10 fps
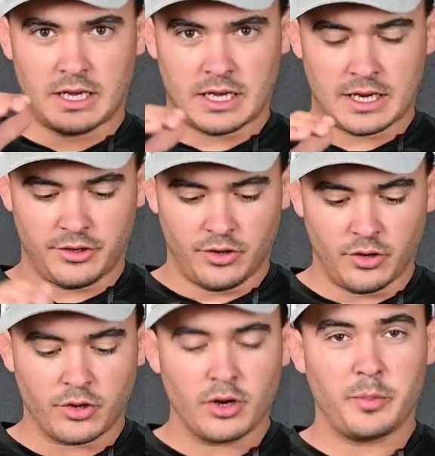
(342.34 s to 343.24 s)
And
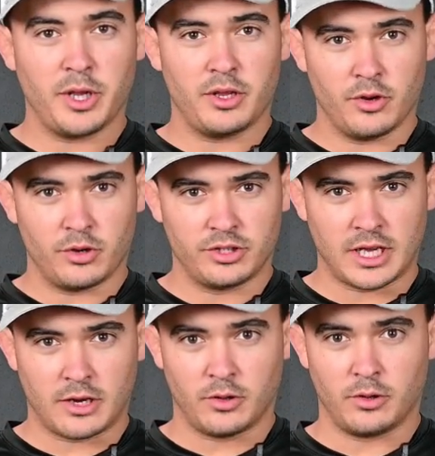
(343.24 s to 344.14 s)
you're gonna pick your
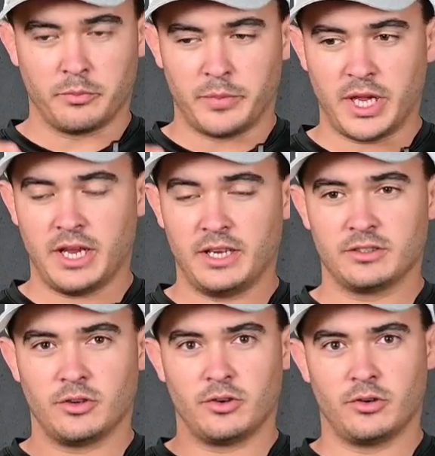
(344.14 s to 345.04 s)
tackle
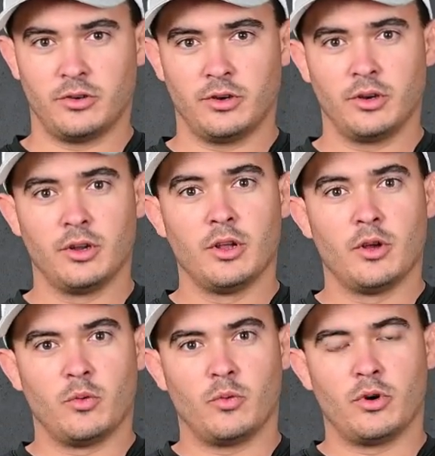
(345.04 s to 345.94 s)
based on
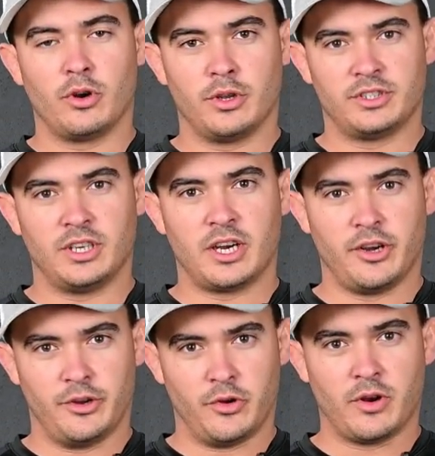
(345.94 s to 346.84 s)
what
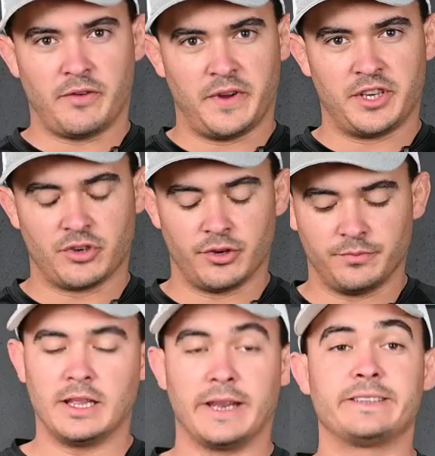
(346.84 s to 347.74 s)
scenario you're gonna fish on.
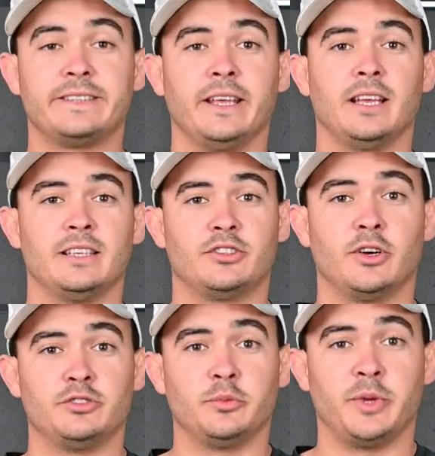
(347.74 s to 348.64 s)
The next thing is
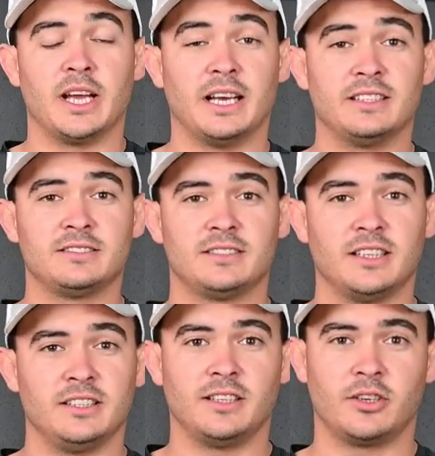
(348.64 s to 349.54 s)
going to be
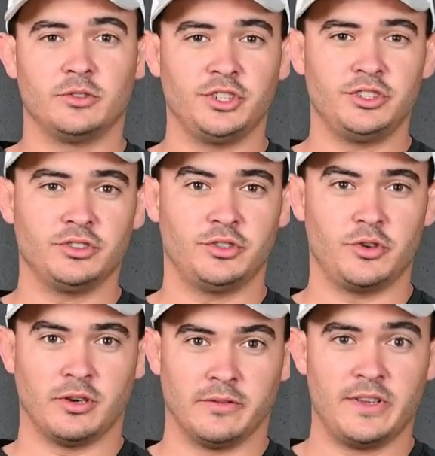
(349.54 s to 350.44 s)
understanding the conditions you're
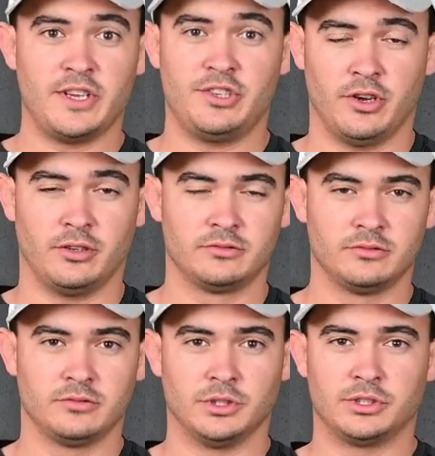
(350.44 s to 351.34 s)
gonna fish on.
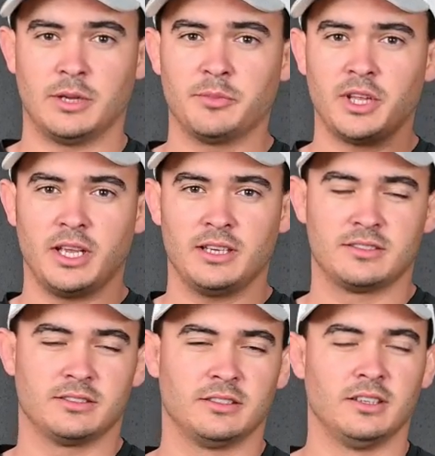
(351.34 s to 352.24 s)
So some
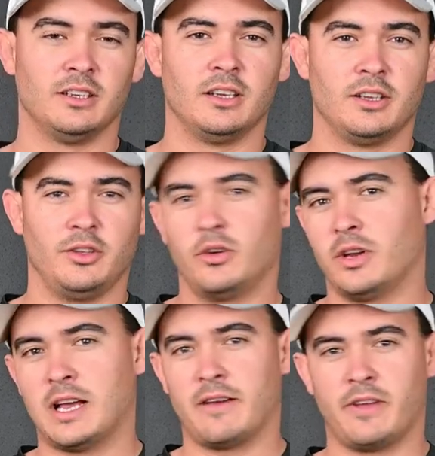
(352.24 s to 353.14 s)
days you're gonna
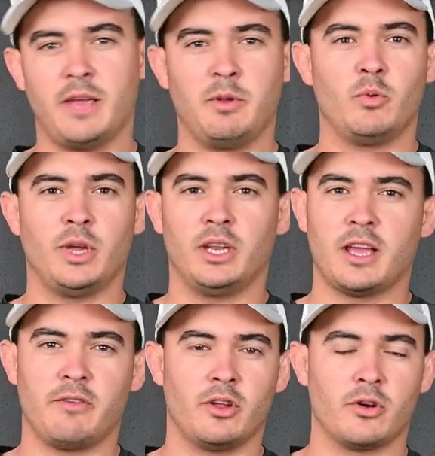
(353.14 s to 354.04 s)
have heavy wind,
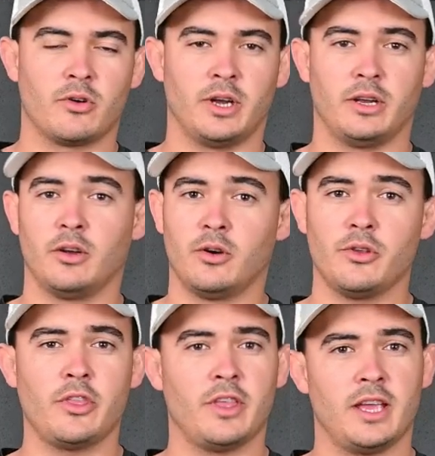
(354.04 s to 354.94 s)
heavy current.
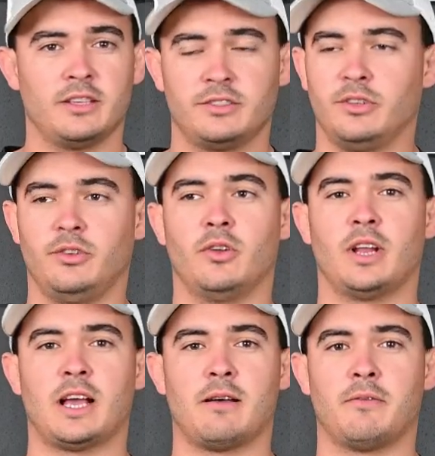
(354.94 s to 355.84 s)
Other days you're gonna
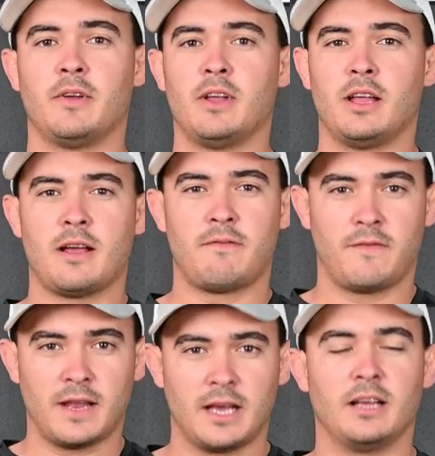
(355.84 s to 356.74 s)
have a
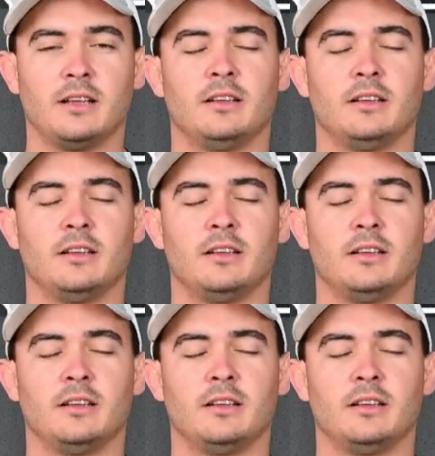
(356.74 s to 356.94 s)
flat,